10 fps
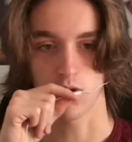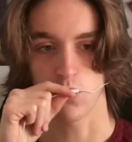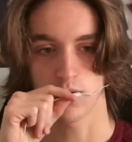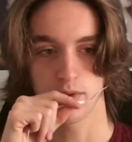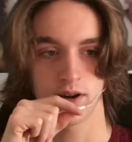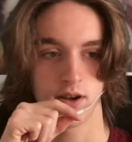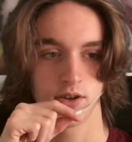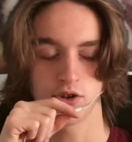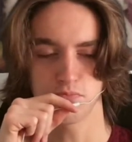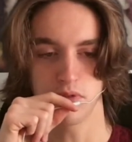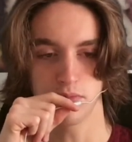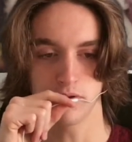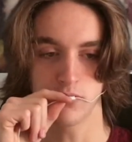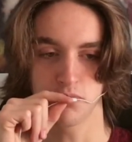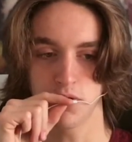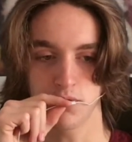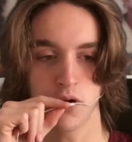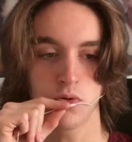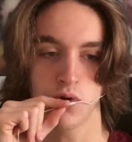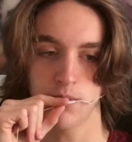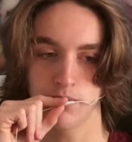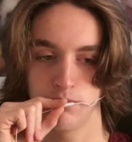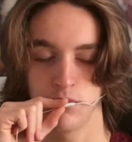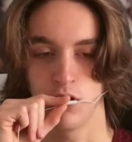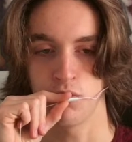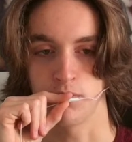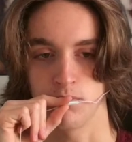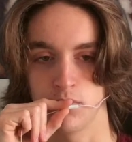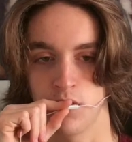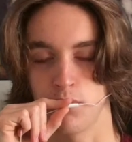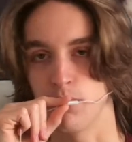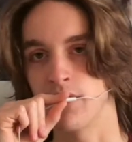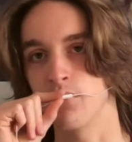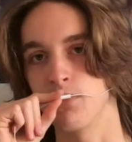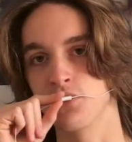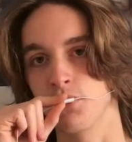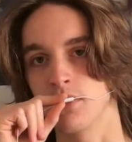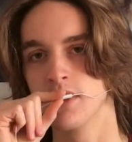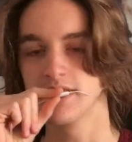Cornbread. Just go grab a loaf of bread from the store.